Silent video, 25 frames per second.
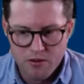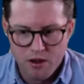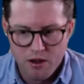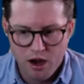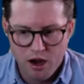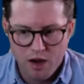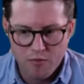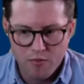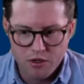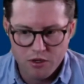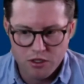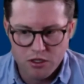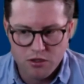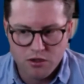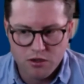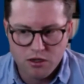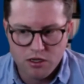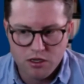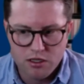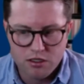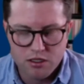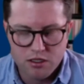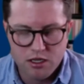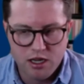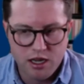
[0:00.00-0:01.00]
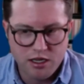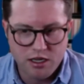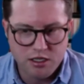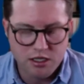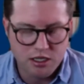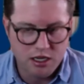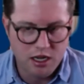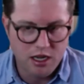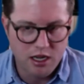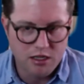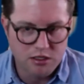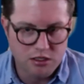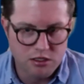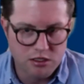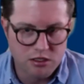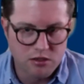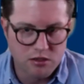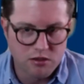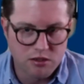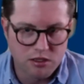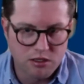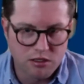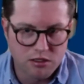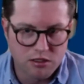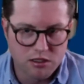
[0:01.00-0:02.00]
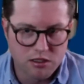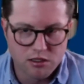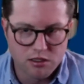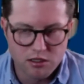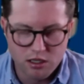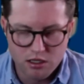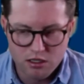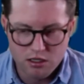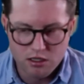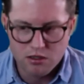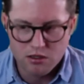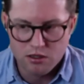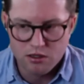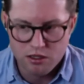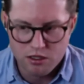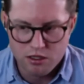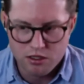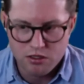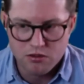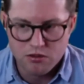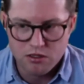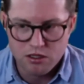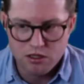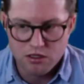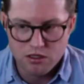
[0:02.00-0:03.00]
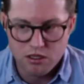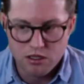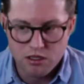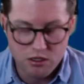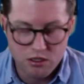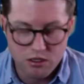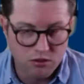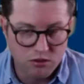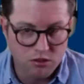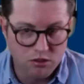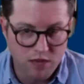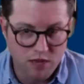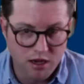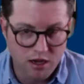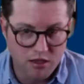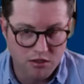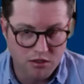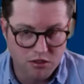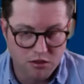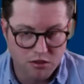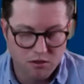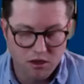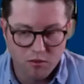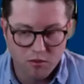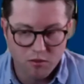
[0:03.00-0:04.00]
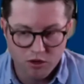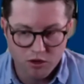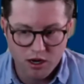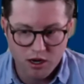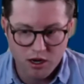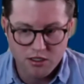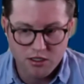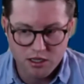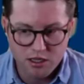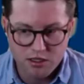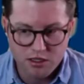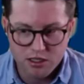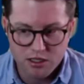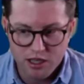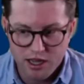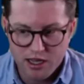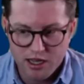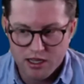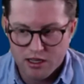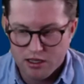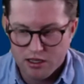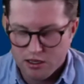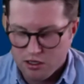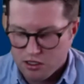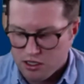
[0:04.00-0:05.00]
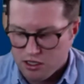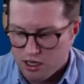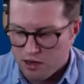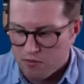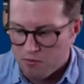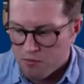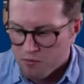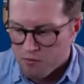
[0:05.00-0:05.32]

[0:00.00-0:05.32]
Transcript: opportunities to educate students in digital history and digital humanities around projects like this. And